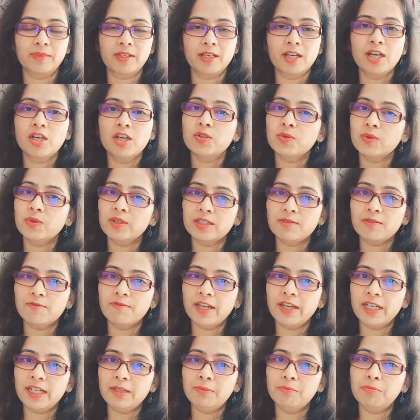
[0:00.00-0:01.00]
So it's
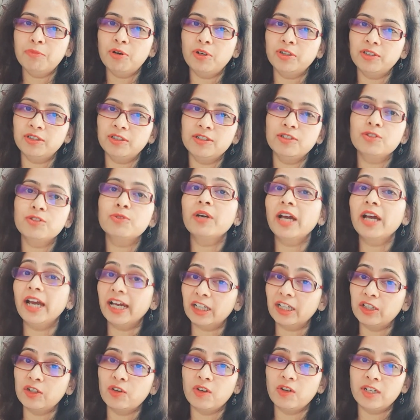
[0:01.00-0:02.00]
very important to
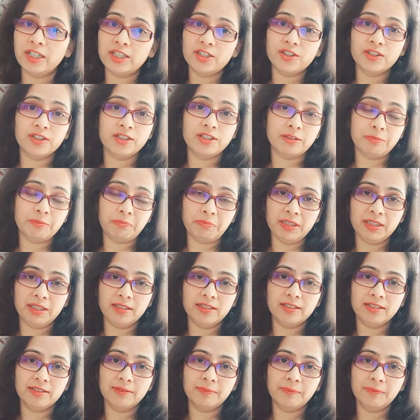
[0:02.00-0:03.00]
acknowledge and repeat.